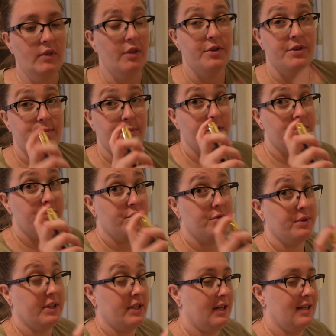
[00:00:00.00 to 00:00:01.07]
The spritzer
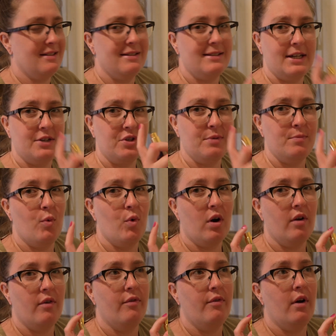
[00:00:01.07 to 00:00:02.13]
is really nice. It's actually
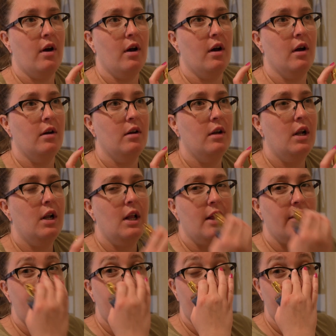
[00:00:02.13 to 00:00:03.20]
more of,
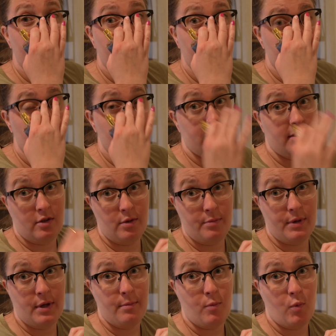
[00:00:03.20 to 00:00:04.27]
the atomizer is a little
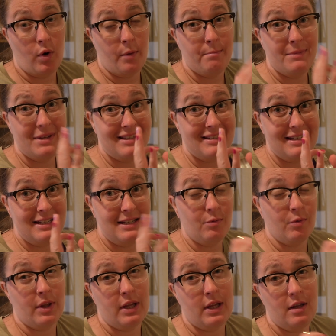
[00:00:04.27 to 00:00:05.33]
bit more misty
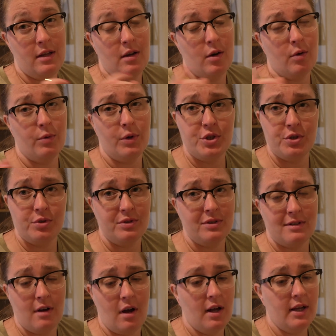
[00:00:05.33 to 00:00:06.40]
where the original
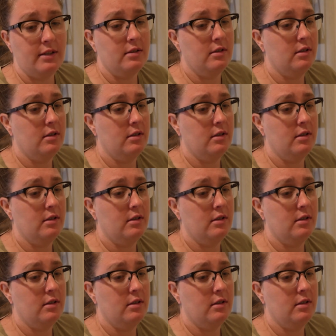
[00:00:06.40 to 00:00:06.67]
is not.